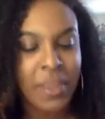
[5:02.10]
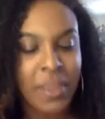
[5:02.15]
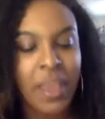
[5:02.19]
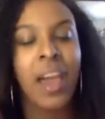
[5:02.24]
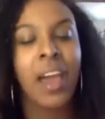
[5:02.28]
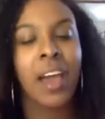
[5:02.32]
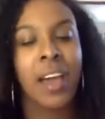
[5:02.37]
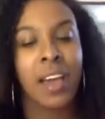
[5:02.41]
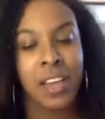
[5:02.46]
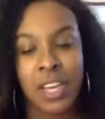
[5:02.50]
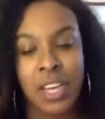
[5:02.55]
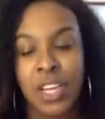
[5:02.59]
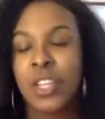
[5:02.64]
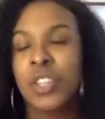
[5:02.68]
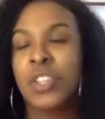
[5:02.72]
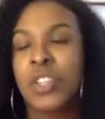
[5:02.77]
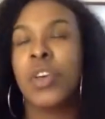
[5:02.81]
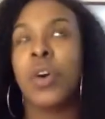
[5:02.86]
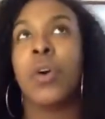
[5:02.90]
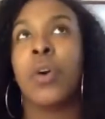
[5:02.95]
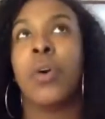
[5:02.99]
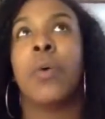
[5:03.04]
Yeah,
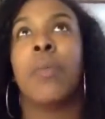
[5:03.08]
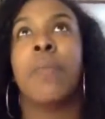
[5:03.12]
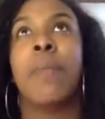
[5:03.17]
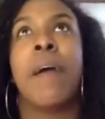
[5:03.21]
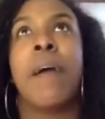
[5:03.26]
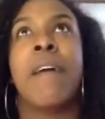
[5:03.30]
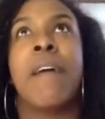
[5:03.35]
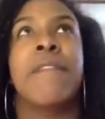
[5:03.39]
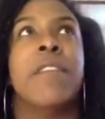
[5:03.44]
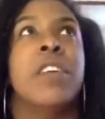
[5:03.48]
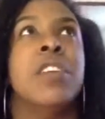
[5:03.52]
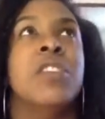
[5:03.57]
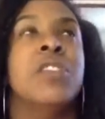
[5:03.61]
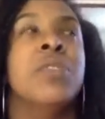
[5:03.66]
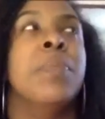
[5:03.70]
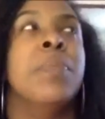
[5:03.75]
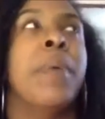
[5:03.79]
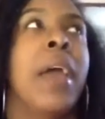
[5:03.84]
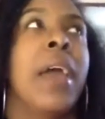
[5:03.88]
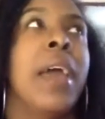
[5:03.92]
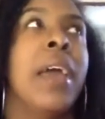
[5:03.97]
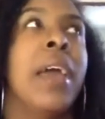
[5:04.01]
So my first
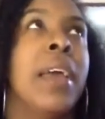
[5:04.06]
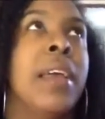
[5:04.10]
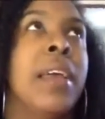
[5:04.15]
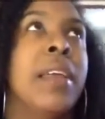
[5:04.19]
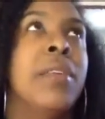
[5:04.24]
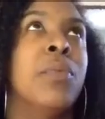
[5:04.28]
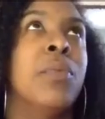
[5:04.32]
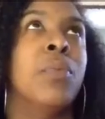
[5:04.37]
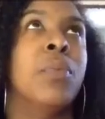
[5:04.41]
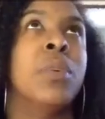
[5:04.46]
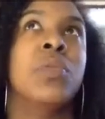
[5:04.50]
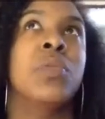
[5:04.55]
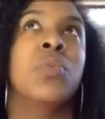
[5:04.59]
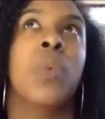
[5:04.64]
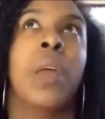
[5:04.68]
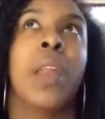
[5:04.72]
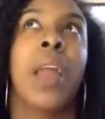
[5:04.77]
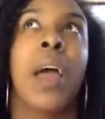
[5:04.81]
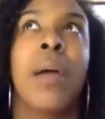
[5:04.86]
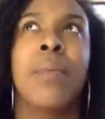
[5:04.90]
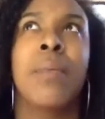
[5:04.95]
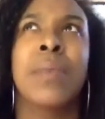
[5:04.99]
band was
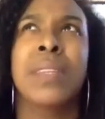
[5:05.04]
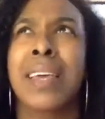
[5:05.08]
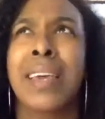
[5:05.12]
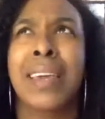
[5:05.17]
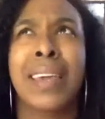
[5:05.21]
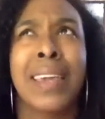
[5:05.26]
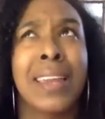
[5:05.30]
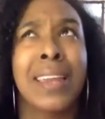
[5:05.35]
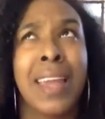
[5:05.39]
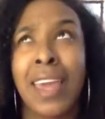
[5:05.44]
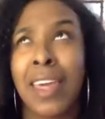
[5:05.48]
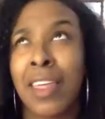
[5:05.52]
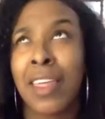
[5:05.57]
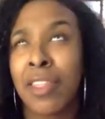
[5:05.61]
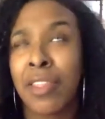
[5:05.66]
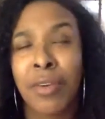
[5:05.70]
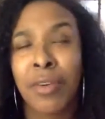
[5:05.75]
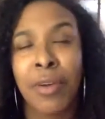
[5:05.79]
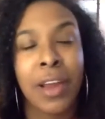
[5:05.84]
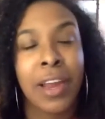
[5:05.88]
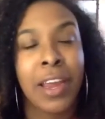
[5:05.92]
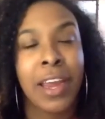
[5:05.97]
when I was like in 8th
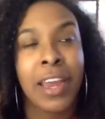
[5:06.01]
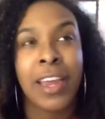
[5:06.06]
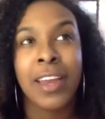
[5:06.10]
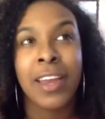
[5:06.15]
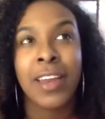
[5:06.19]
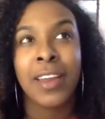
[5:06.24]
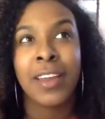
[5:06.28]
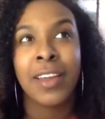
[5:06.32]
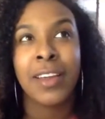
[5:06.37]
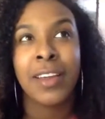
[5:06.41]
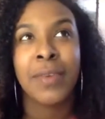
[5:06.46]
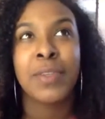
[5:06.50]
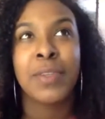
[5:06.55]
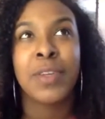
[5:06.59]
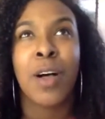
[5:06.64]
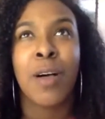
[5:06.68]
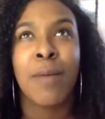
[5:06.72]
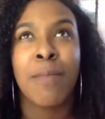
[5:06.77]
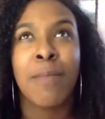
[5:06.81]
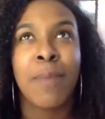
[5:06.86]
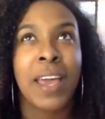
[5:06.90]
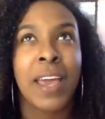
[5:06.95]
grade. It was
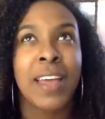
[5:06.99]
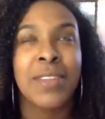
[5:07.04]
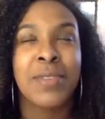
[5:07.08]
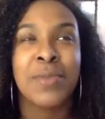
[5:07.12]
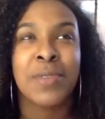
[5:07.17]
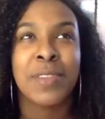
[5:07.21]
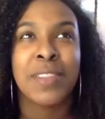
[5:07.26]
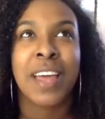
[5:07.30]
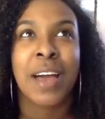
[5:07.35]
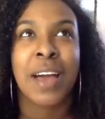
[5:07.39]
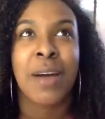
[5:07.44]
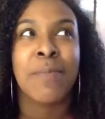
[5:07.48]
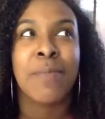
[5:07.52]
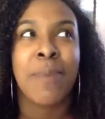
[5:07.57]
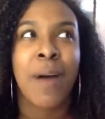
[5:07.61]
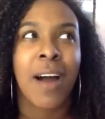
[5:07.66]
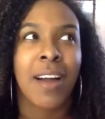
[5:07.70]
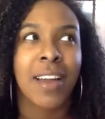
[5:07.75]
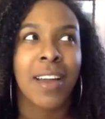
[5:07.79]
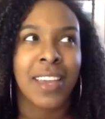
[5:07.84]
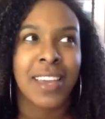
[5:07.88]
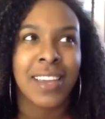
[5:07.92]
called Pants Without
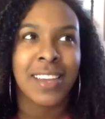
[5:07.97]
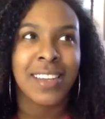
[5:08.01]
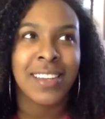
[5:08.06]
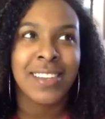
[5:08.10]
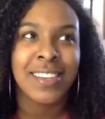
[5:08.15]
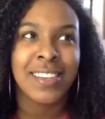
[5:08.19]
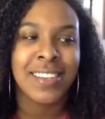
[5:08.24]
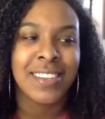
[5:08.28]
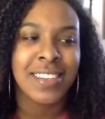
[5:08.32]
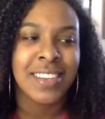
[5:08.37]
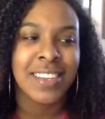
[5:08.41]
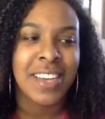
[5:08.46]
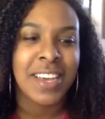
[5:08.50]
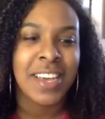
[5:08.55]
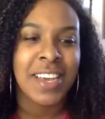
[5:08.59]
Pockets.